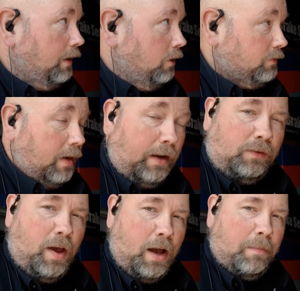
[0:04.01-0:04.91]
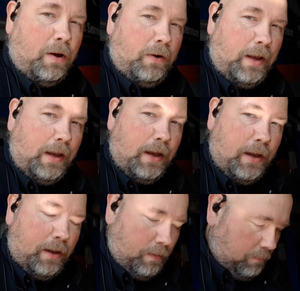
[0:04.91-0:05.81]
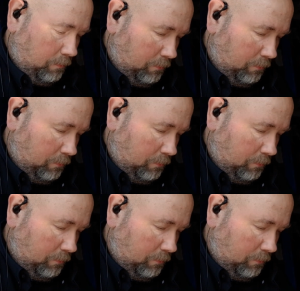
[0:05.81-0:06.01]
Here today to talk about a